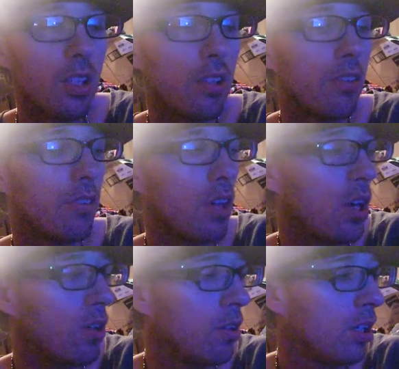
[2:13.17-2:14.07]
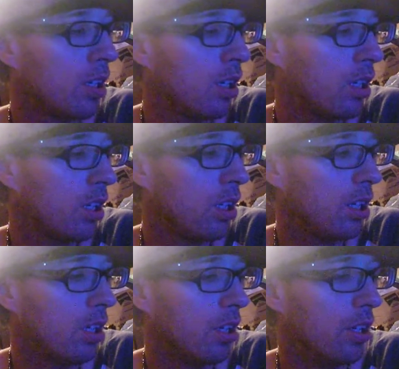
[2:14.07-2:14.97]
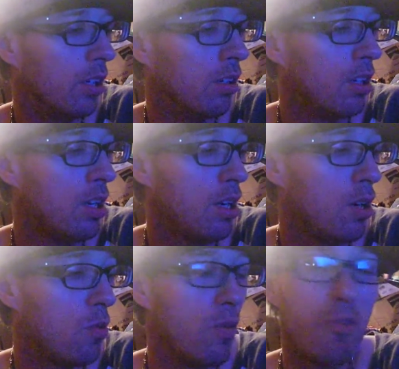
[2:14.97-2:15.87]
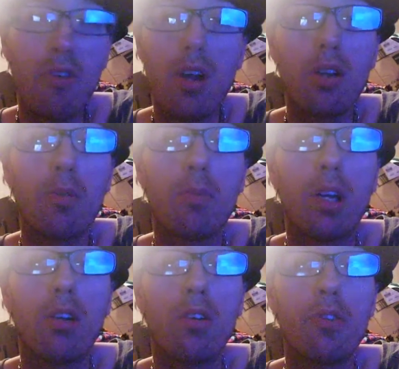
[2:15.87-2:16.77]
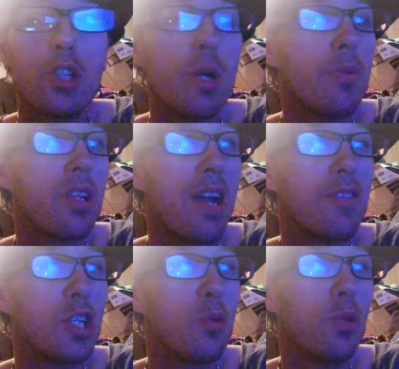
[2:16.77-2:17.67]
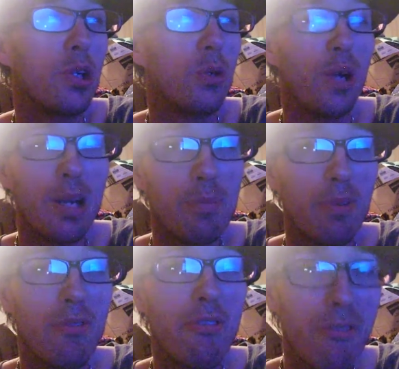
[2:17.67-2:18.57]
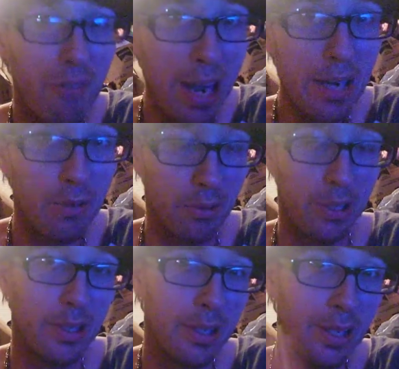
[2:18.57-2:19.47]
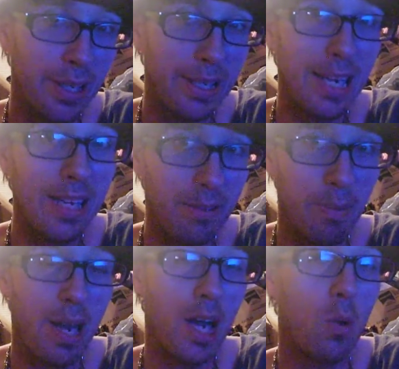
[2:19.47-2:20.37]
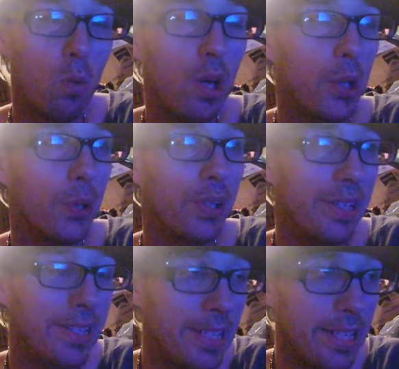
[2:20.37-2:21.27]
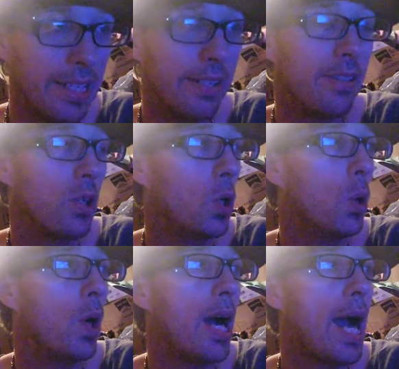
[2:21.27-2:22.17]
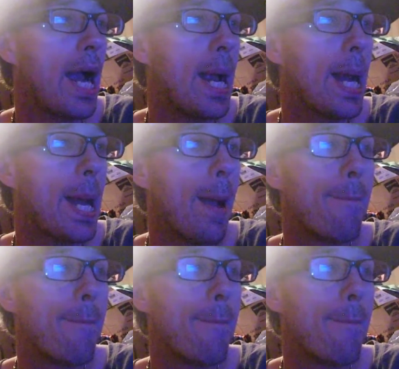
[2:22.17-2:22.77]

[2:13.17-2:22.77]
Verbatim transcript: so, you know, with my girlfriend trying to catch one grandpa, finally got some hot water indeed. So, yeah.